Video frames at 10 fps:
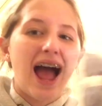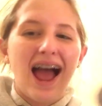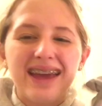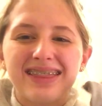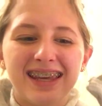
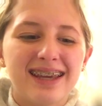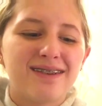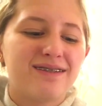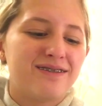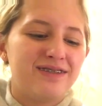I think
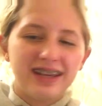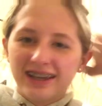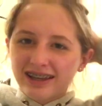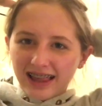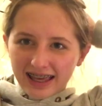
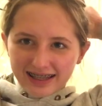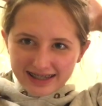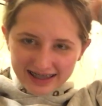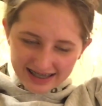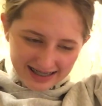we
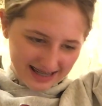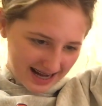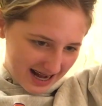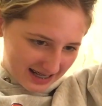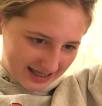did this
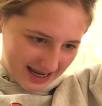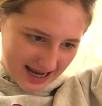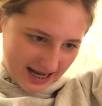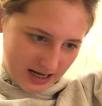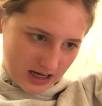10 out of
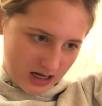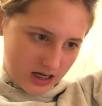10.